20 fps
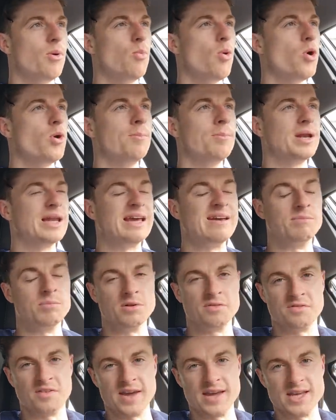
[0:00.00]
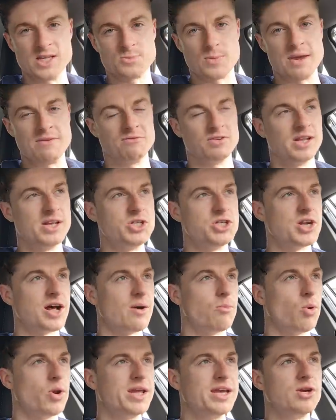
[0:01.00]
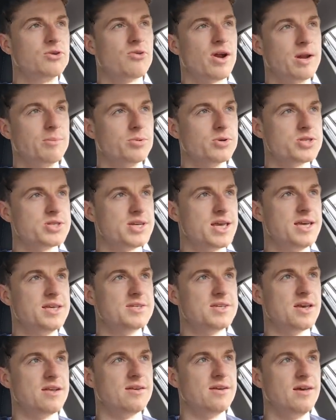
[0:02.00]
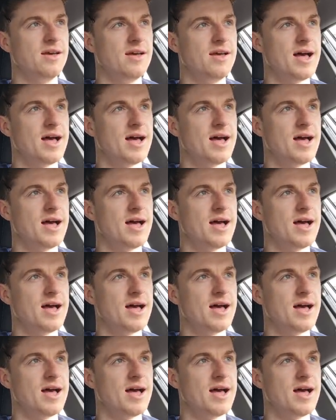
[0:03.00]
unbelievable feat it's been for Leeds United. What an incredible season.